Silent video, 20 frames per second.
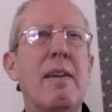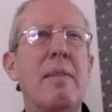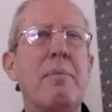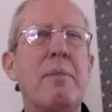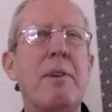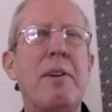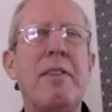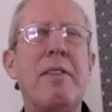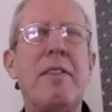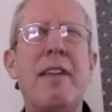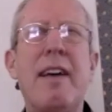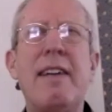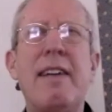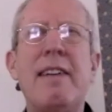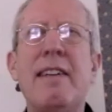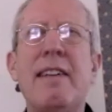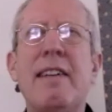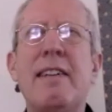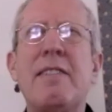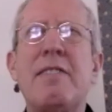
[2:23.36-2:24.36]
But then
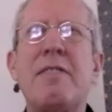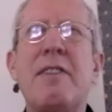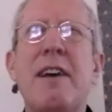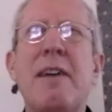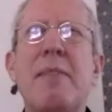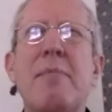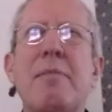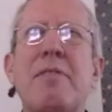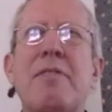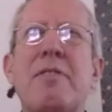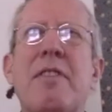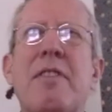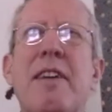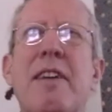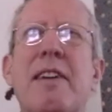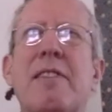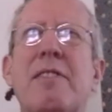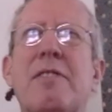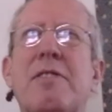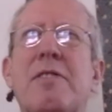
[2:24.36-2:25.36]
he examines
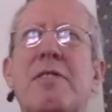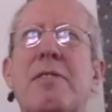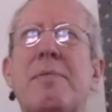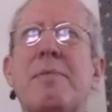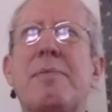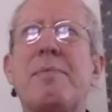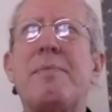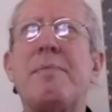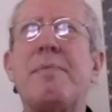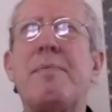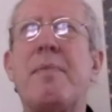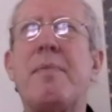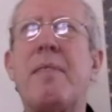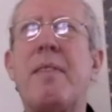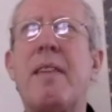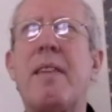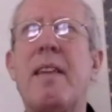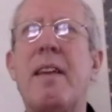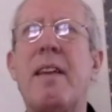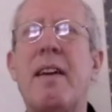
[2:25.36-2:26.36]
this
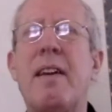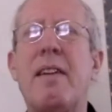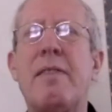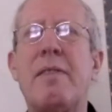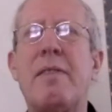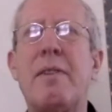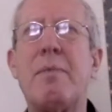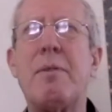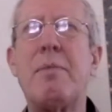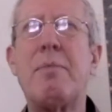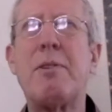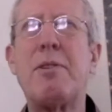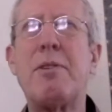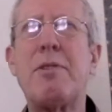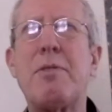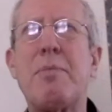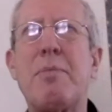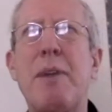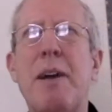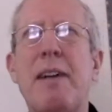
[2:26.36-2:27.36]
from a
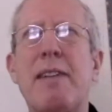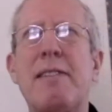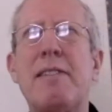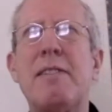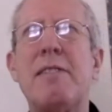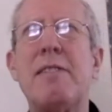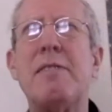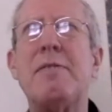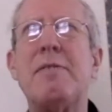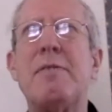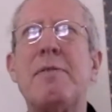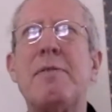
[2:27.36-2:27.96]
perspective